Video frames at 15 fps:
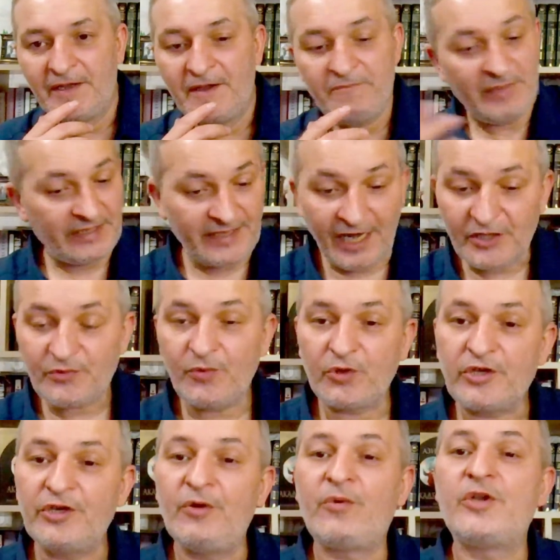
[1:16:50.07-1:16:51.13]
But that's
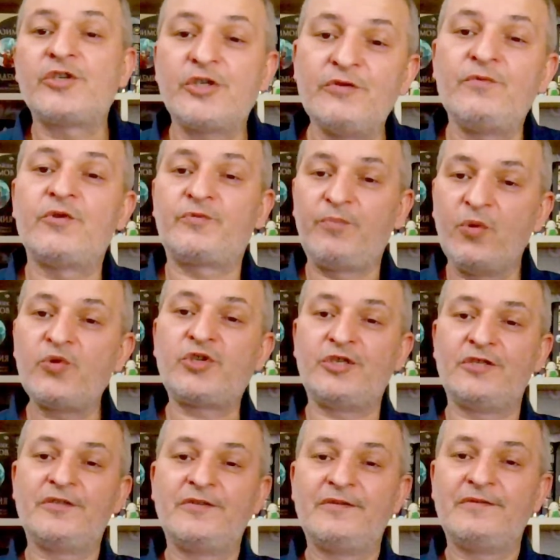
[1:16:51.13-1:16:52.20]
what Kiev regime was
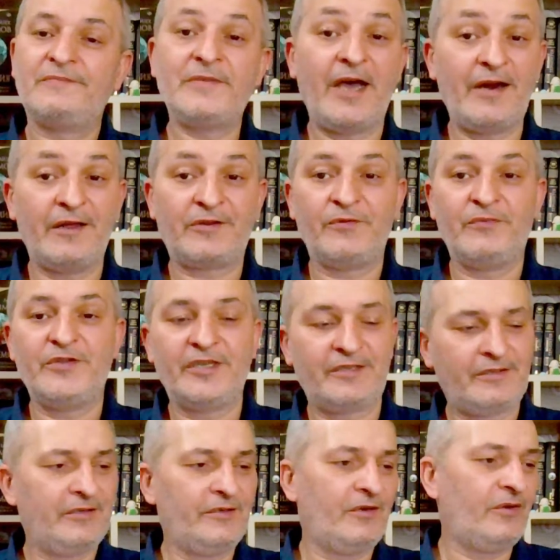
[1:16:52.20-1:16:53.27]
pushing, narrative that,
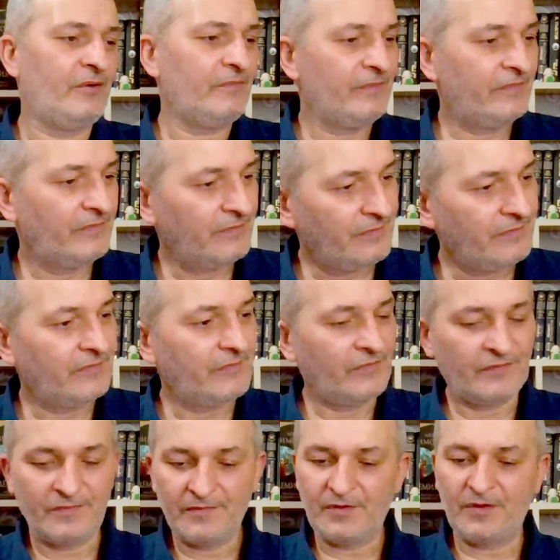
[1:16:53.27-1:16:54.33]

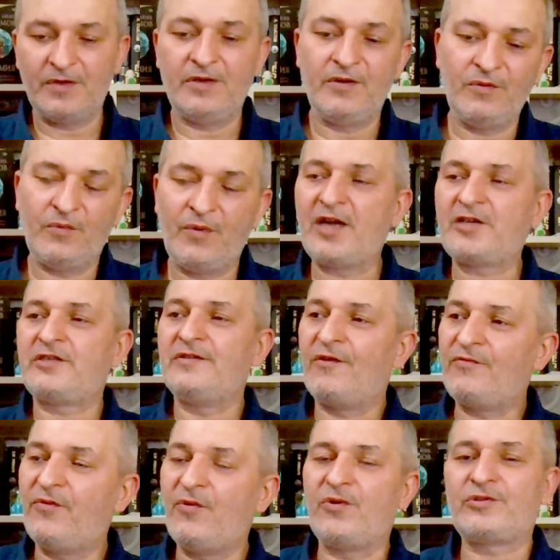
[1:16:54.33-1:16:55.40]
Russian
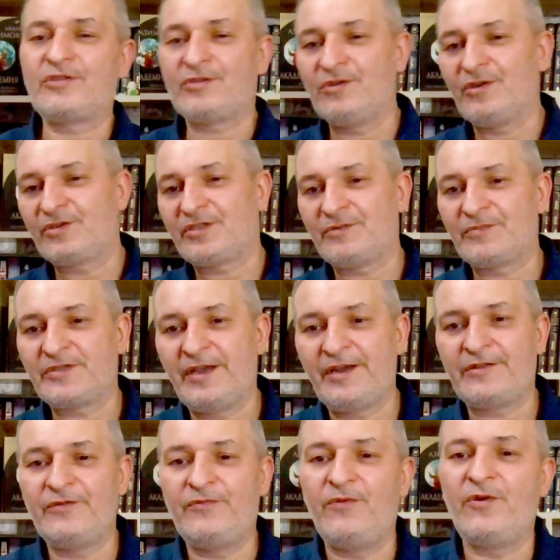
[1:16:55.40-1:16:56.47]
armed forces lost some
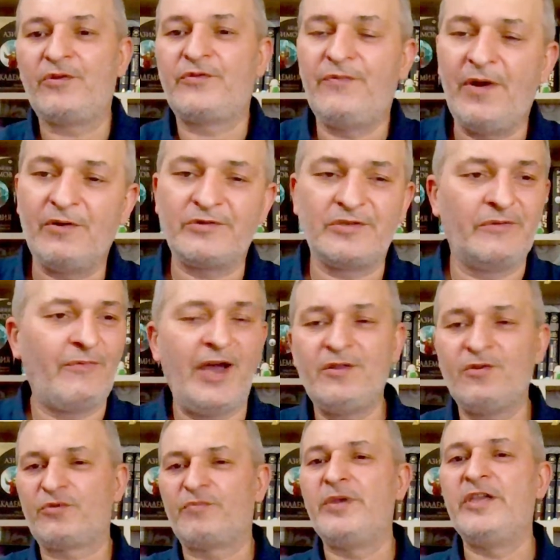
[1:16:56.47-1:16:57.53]
30, 40,000. Why
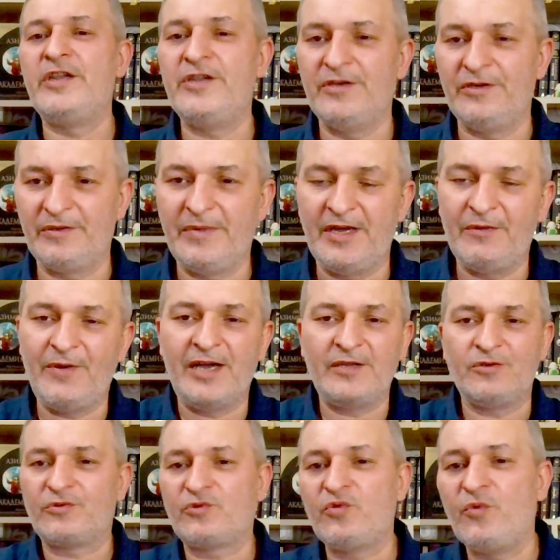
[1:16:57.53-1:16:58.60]
not million, man? Why
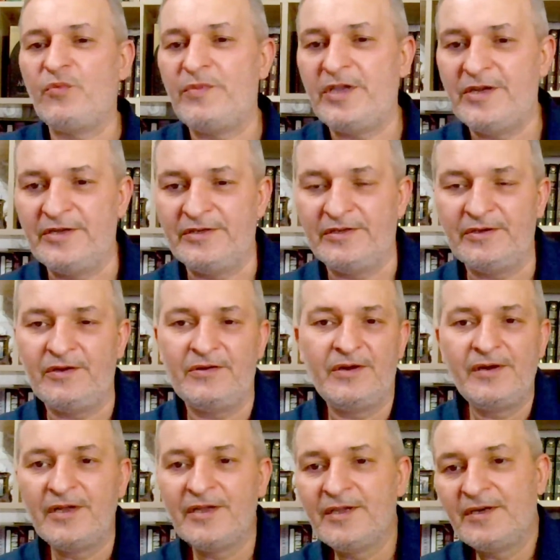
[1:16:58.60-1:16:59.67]
not 2 million
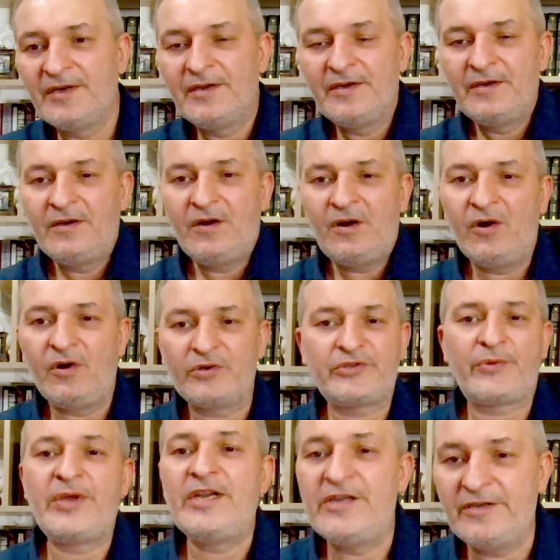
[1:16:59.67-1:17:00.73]
or
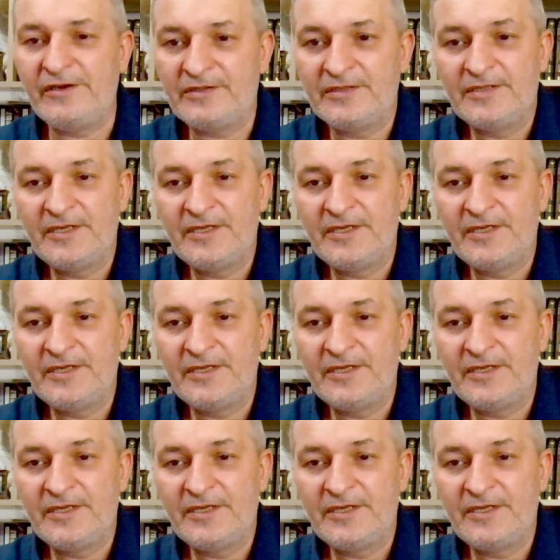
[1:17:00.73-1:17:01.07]
trillion?